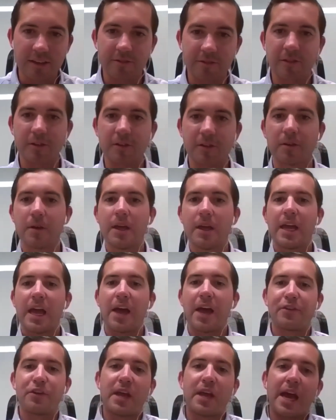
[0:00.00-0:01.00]
if you,
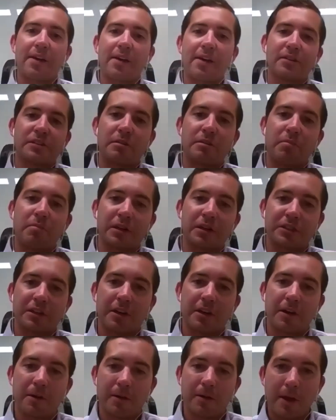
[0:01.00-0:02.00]
if you have just a bunch
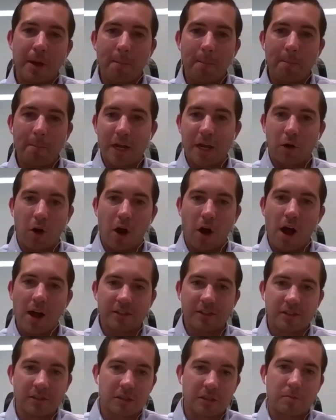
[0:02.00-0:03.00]
of big
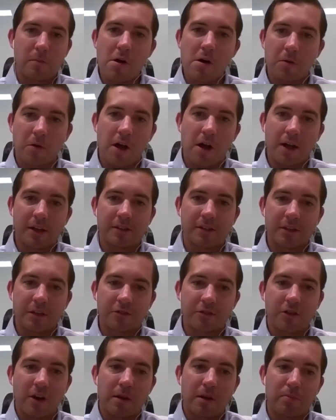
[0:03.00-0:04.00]
rocks and small rocks and you're
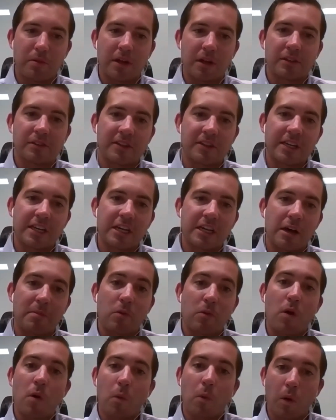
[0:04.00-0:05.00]
trying to plug the sink up, it
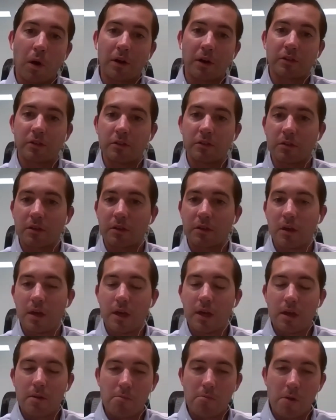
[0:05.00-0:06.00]
won't work. So you,
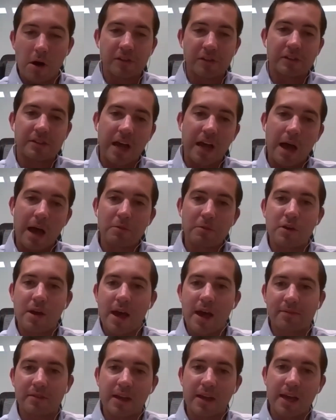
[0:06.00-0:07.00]
most of the time you
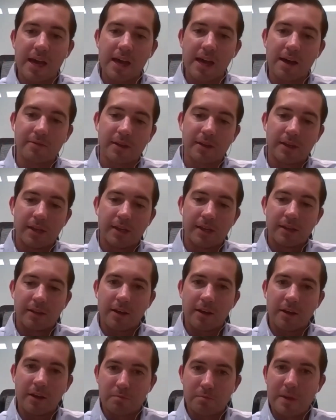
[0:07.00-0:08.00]
have to have
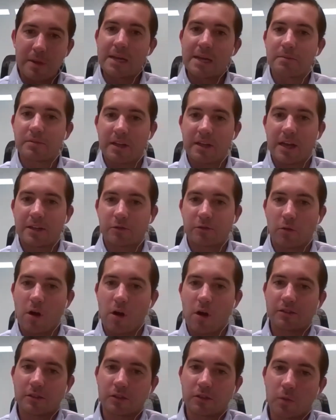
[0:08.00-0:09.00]
those medium-sized
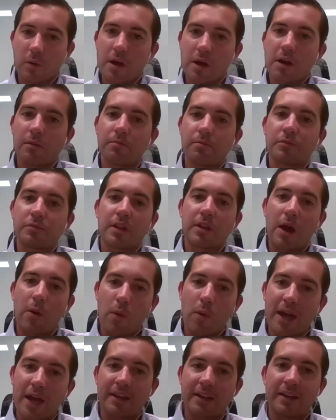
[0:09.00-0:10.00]
rocks as well. So that
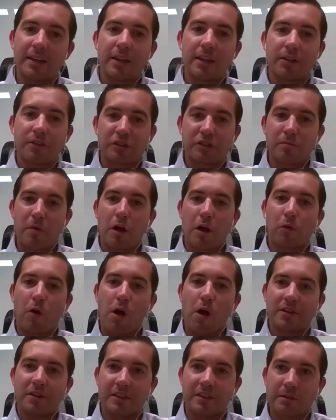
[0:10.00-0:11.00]
way small
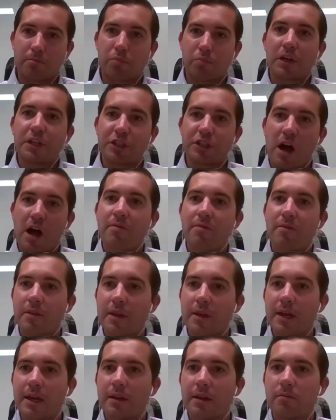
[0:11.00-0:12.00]
rocks can bridge off on
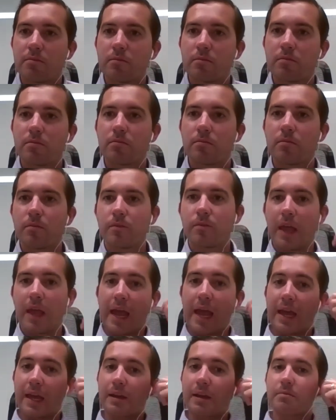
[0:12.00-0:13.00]
that.
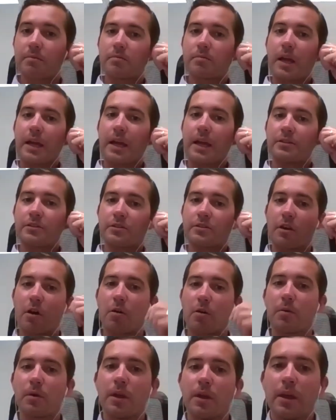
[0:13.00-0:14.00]
And, and
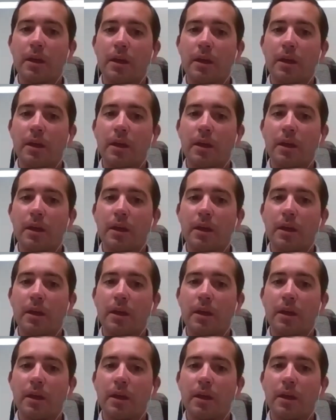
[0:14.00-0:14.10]
so